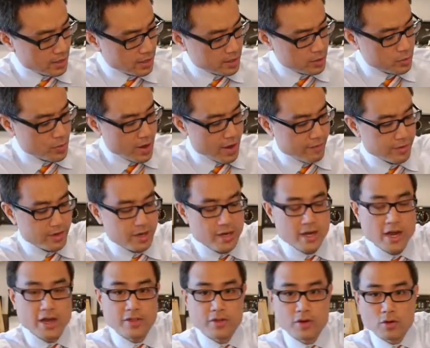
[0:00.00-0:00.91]
You have
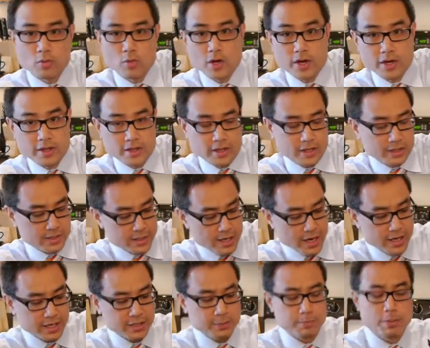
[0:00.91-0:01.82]
another one of these
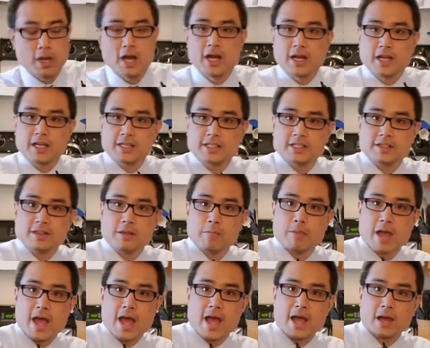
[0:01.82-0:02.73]
nice pockets in the
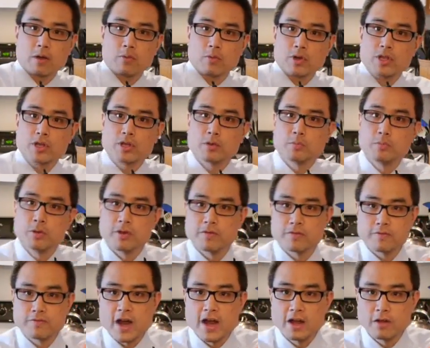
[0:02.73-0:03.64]
back where you could
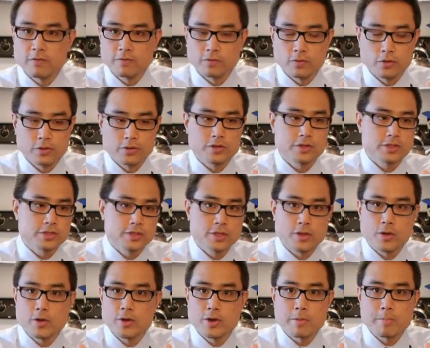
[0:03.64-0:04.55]
put file folders,
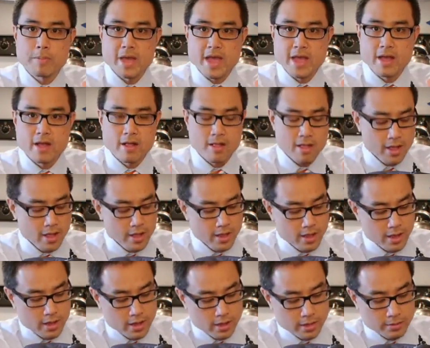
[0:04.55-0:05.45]
throw your mail.
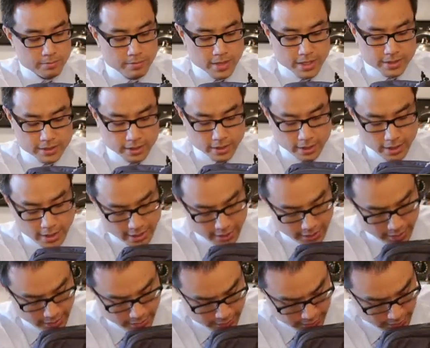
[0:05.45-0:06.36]
Makes it a
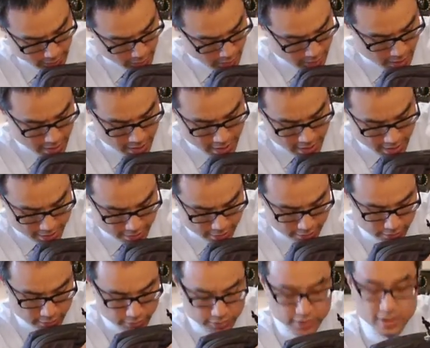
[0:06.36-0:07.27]
lot easier. And
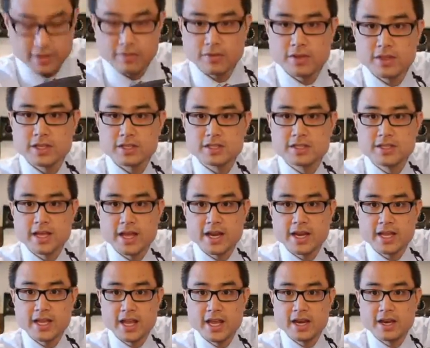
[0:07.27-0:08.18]
then there's even this
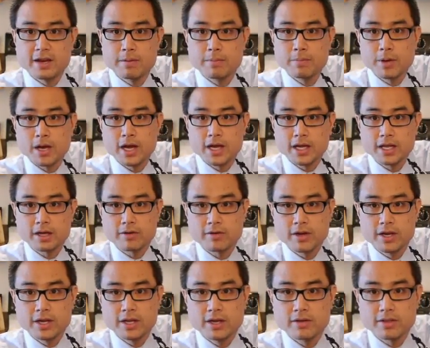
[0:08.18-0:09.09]
dedicated pocket
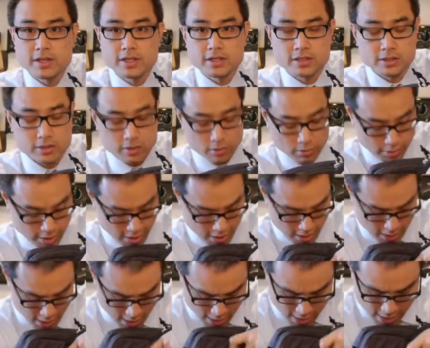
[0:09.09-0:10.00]
right here that's sewed
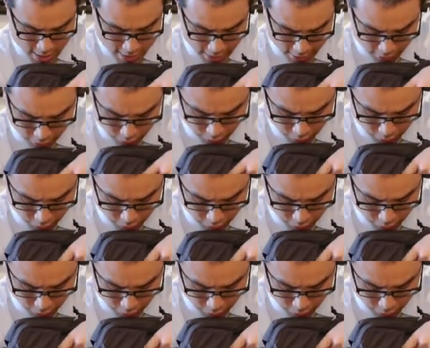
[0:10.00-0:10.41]
in, and it